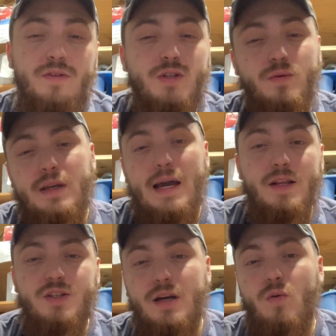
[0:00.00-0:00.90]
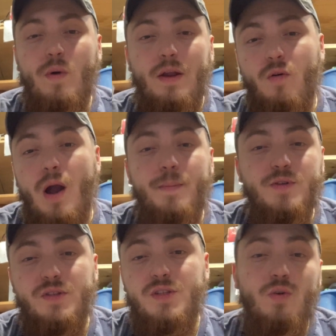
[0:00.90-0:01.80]
So you kind of just got to weigh your
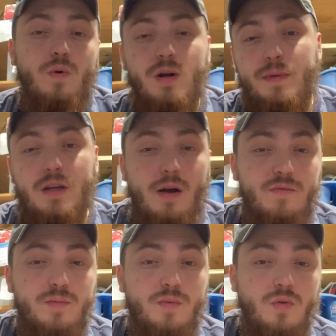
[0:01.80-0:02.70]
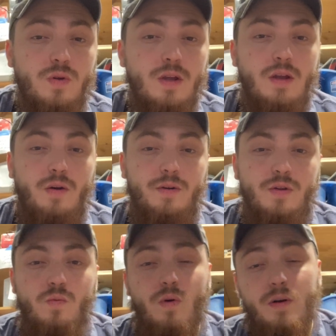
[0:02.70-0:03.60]
options. Do you want to be comfortable, or do
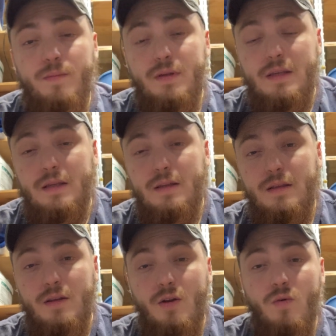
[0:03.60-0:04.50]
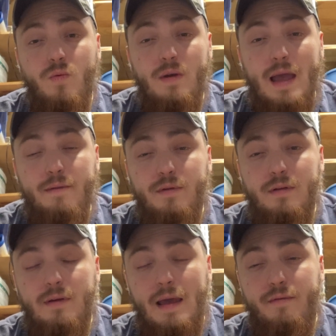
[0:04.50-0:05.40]
you want to be, have
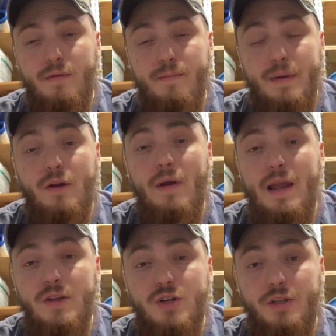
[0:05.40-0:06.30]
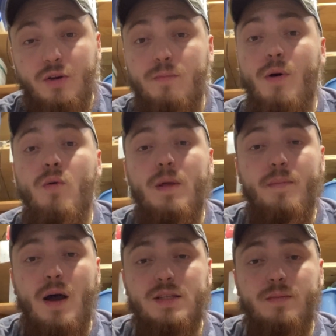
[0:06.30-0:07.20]
a bigger edge on your opponent
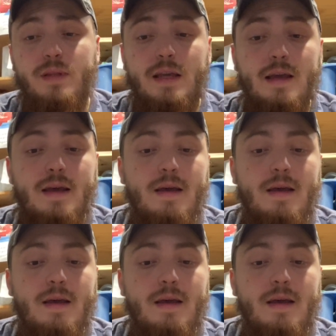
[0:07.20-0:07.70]
possibly?